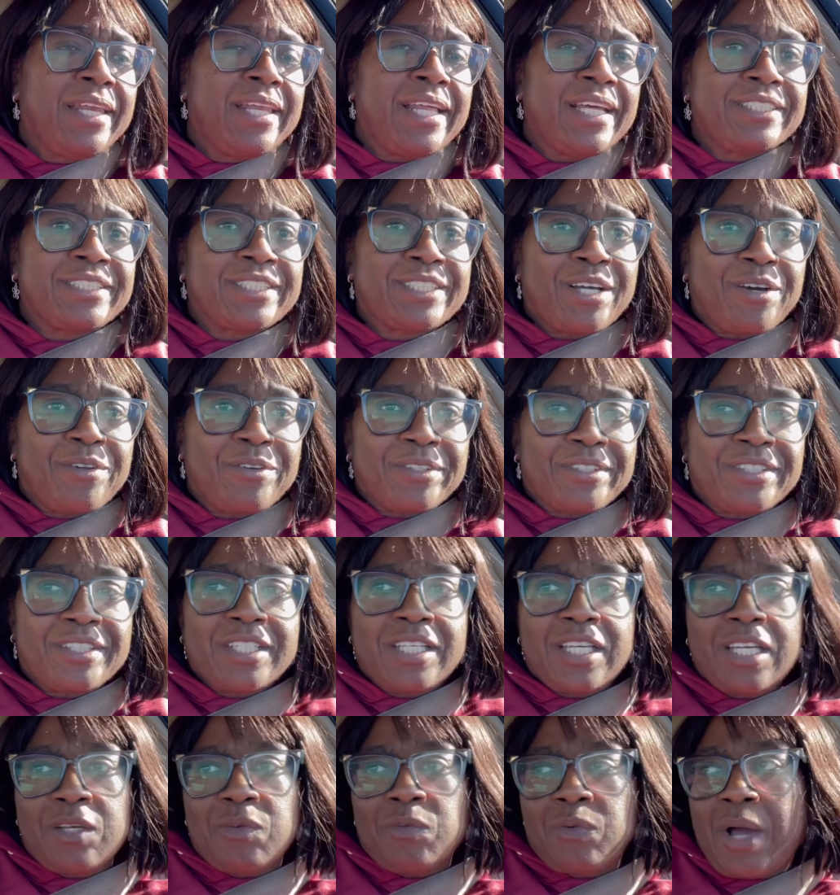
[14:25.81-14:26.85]
That's the only
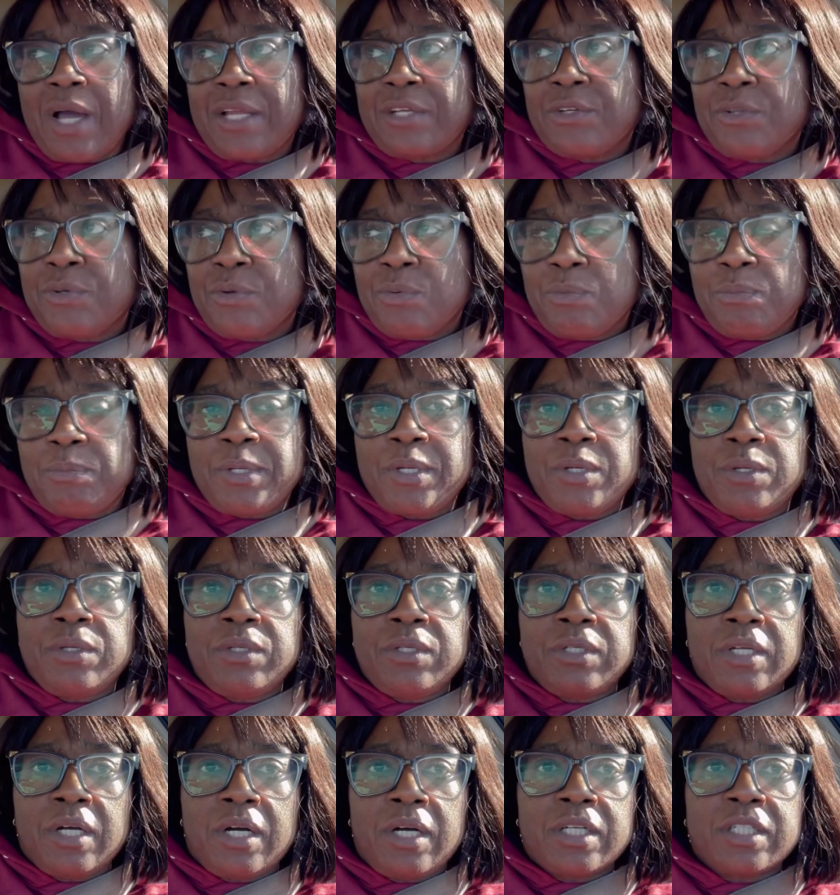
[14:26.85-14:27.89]
thing. I do be
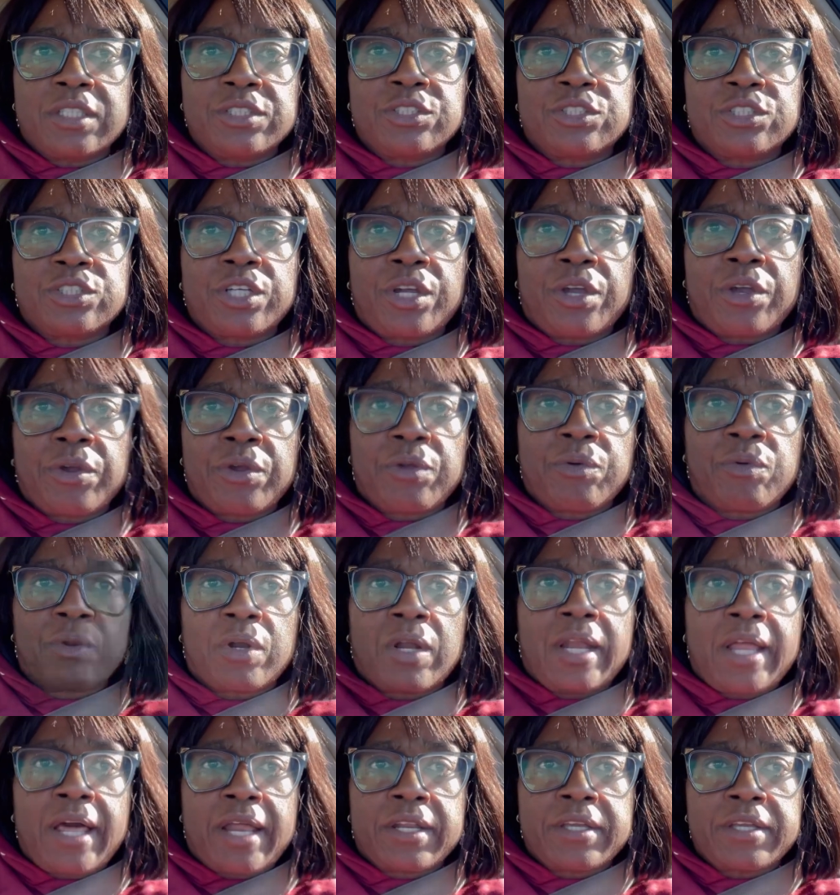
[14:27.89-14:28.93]
uh, concerned
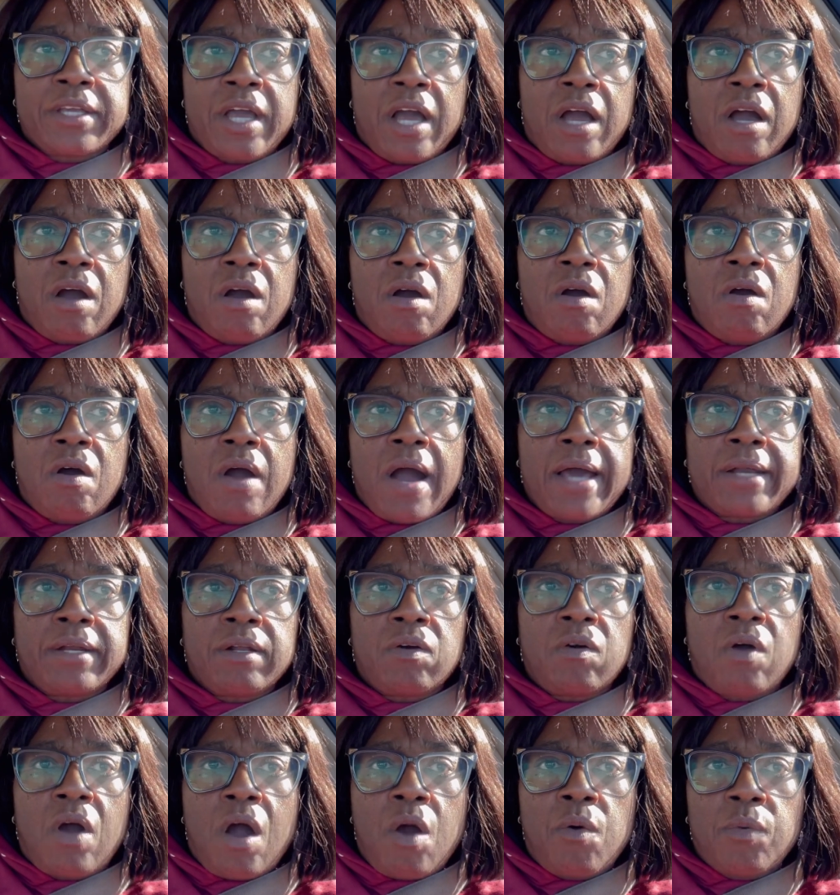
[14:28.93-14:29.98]
when a lot of y'all, I
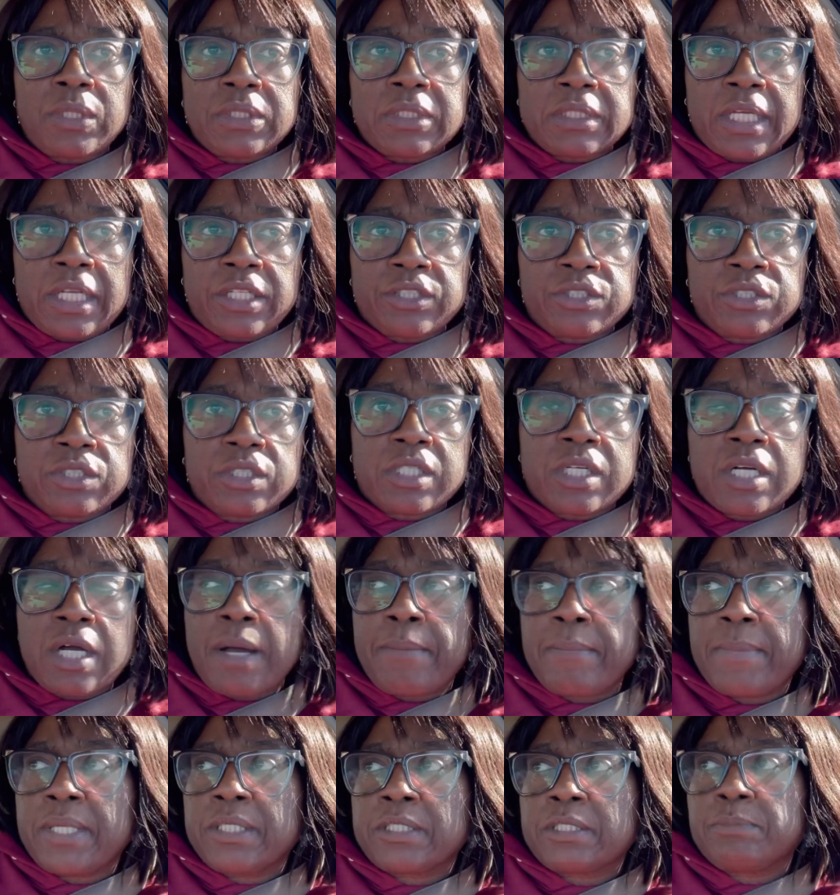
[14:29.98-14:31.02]
don't always answer the
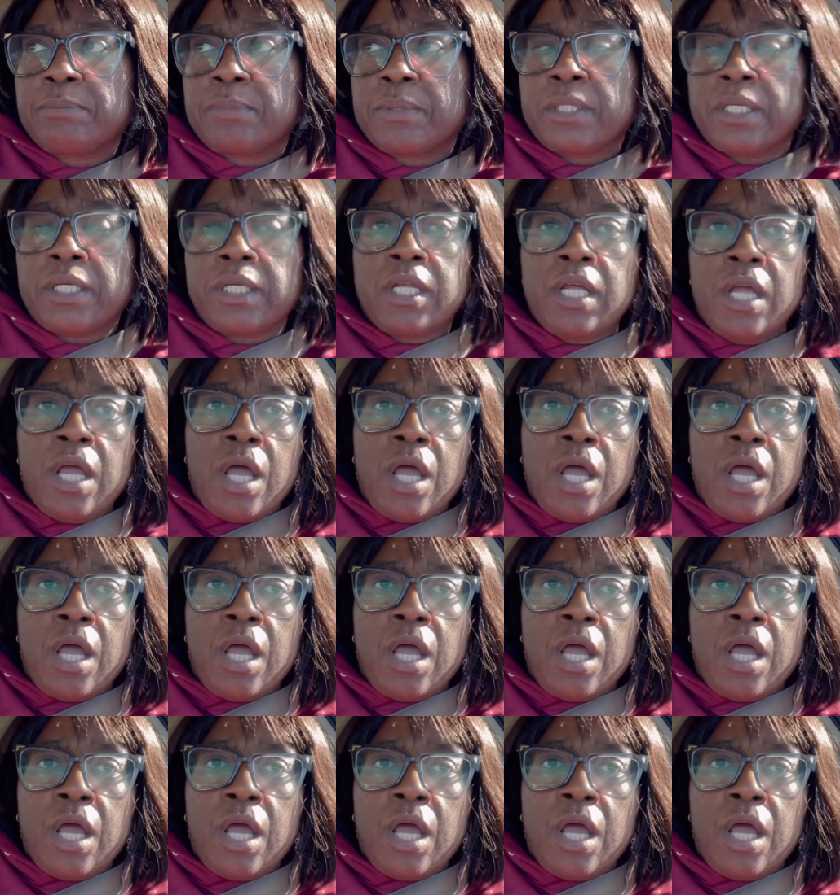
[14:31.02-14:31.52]
comments, but